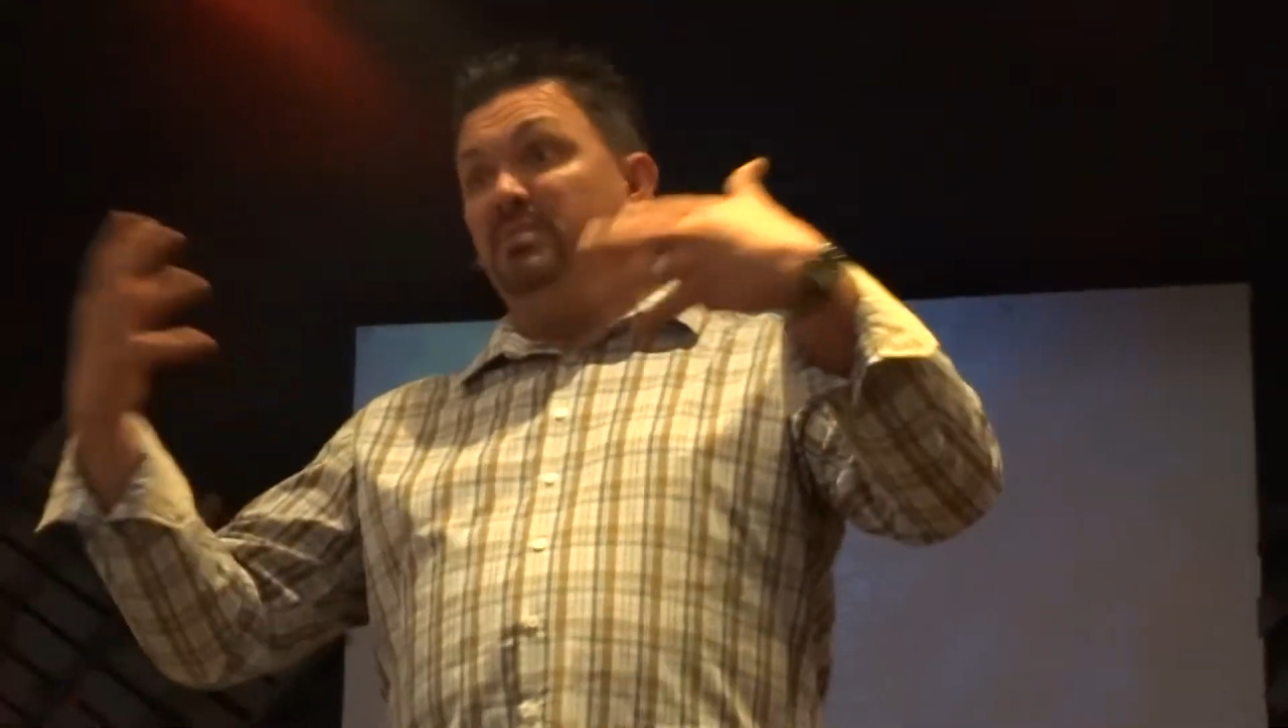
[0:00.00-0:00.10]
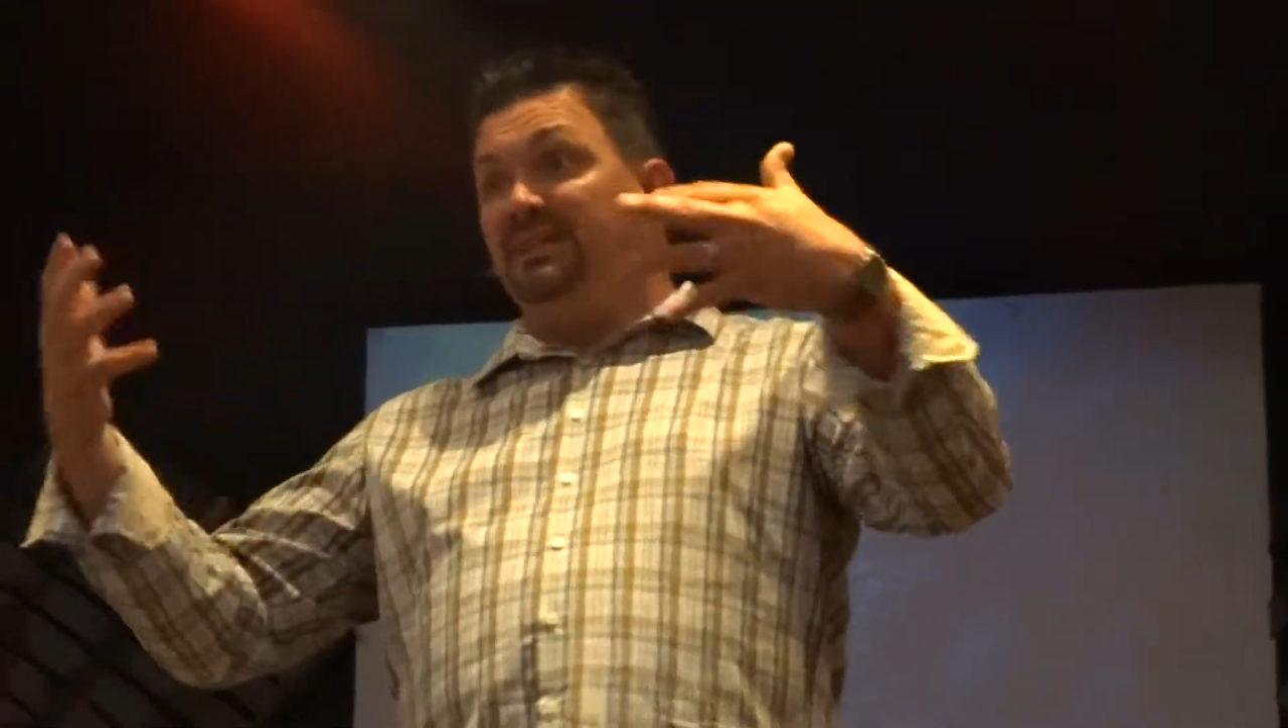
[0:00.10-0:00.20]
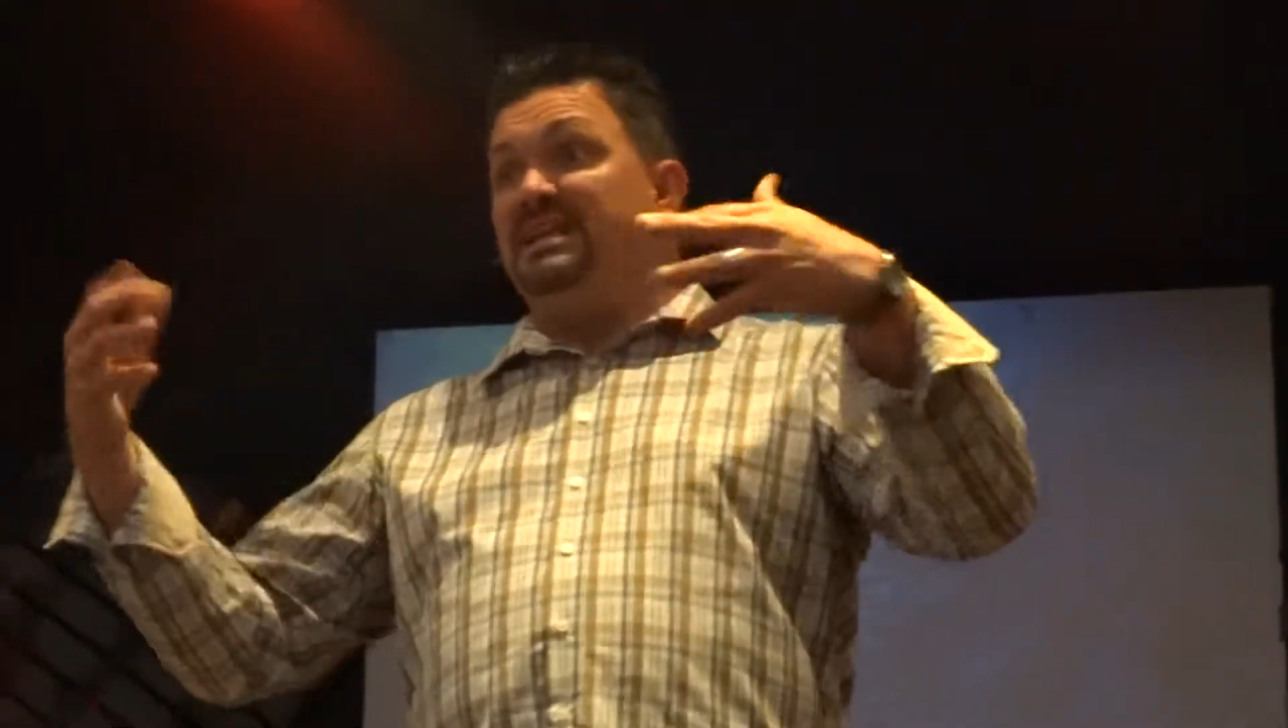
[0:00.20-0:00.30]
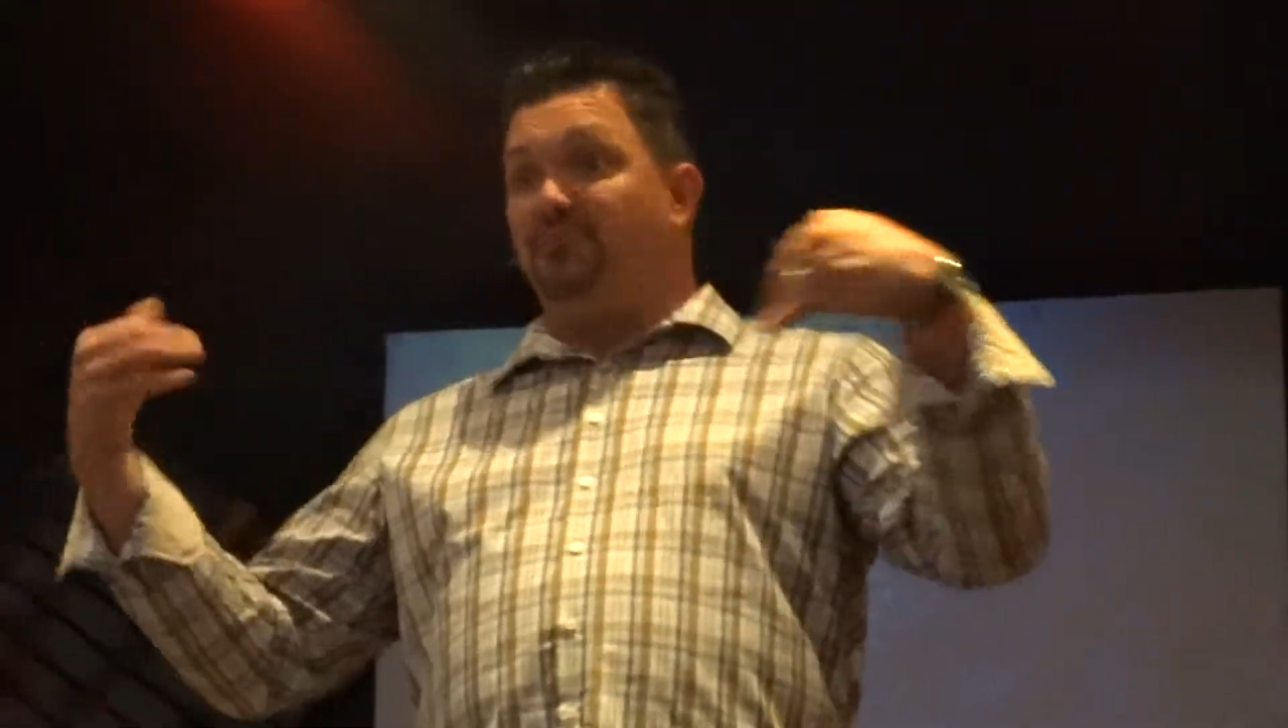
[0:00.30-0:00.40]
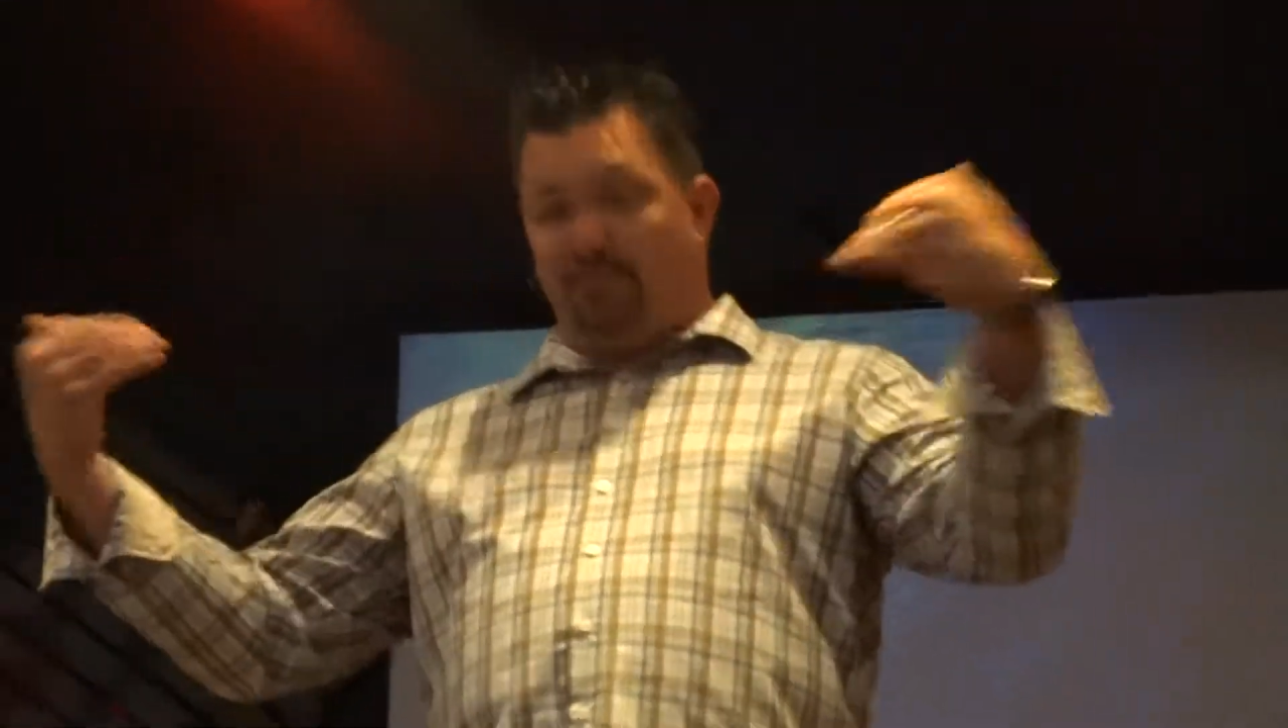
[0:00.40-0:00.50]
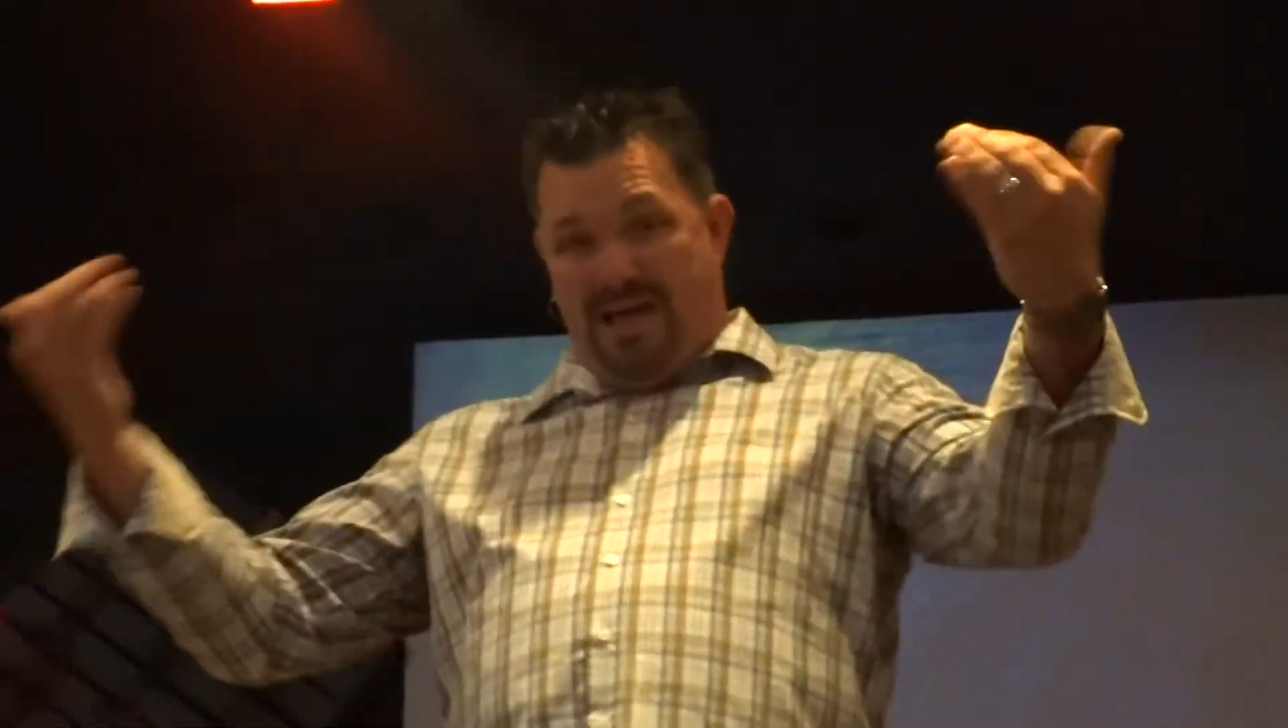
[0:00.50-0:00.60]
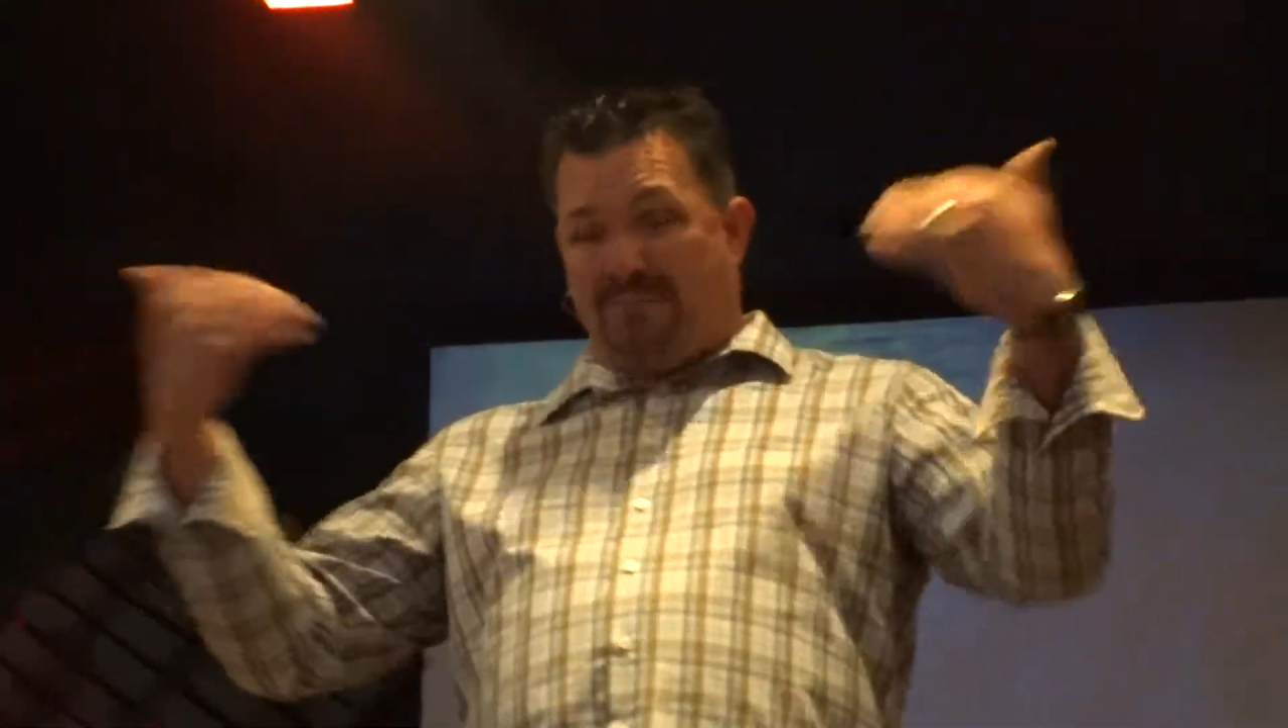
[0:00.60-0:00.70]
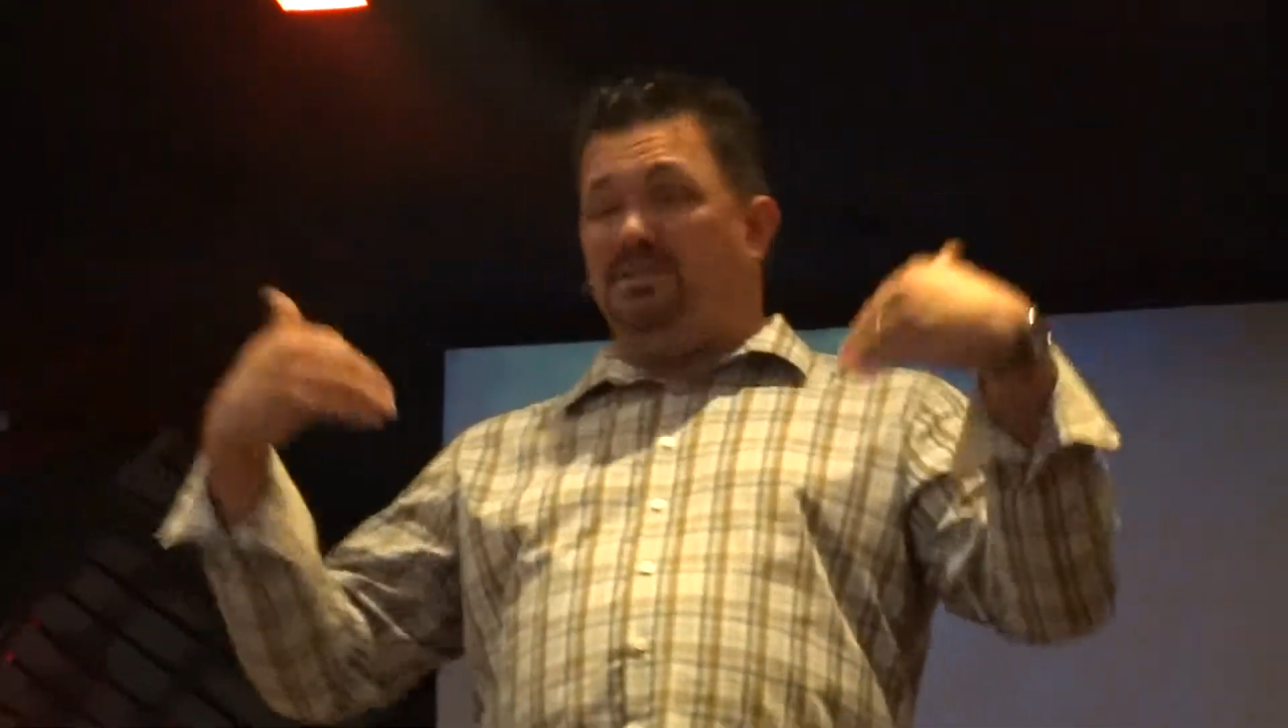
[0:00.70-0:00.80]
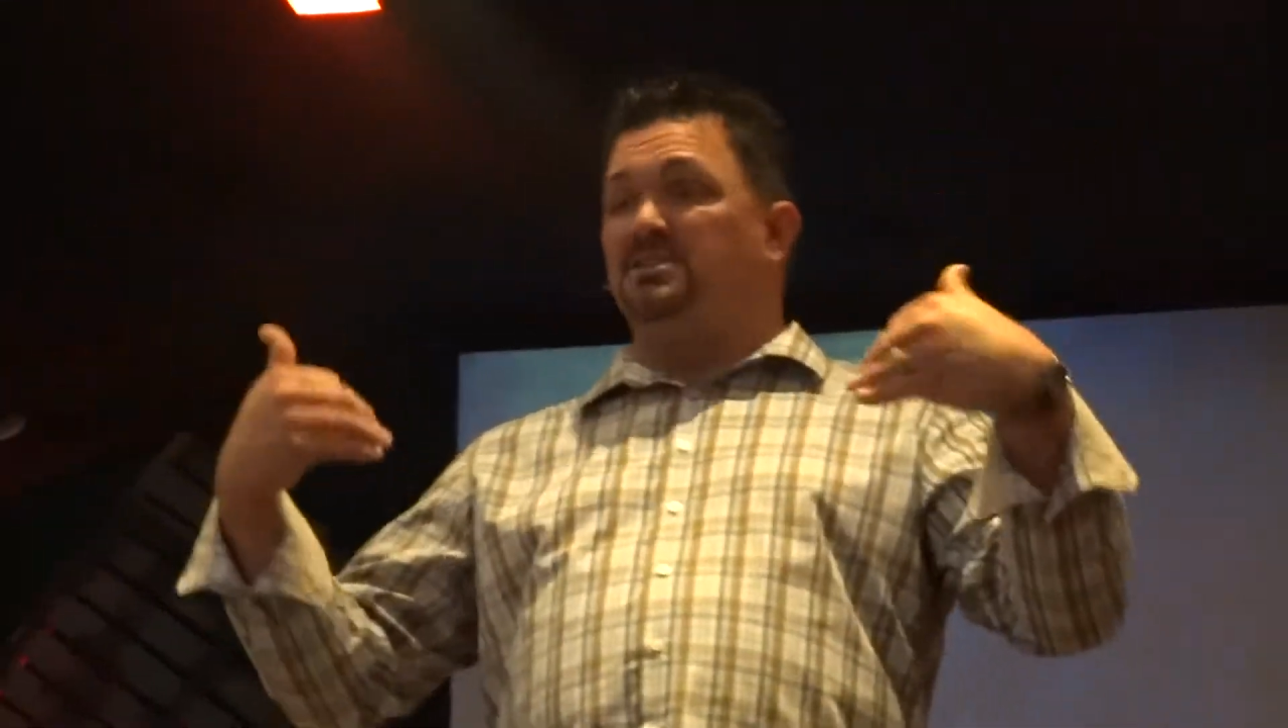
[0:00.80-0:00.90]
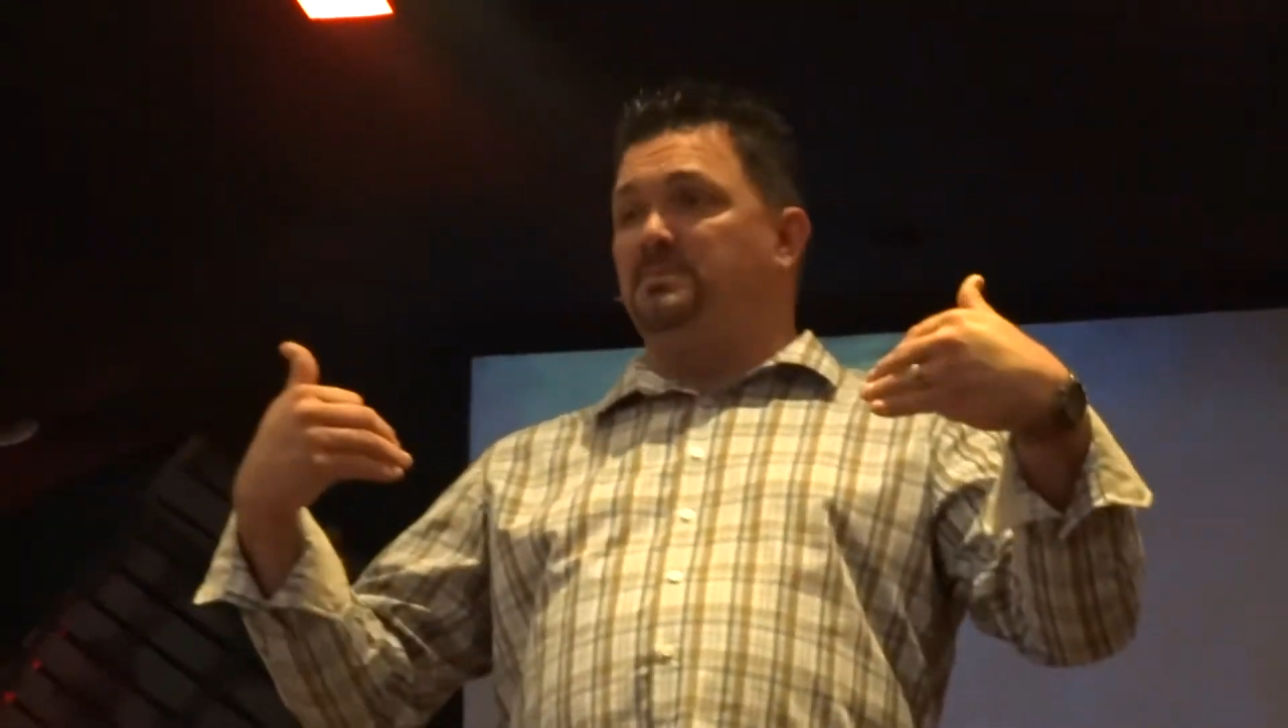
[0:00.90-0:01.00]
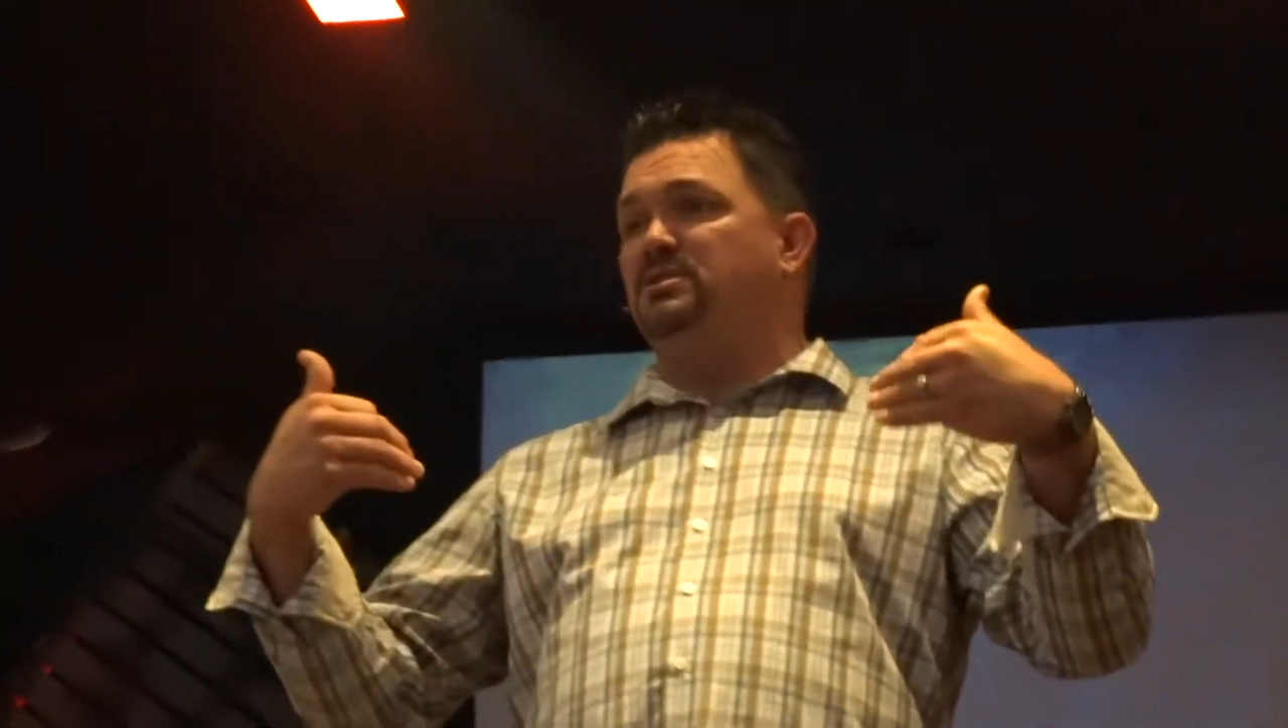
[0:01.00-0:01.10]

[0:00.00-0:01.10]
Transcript: believer baptism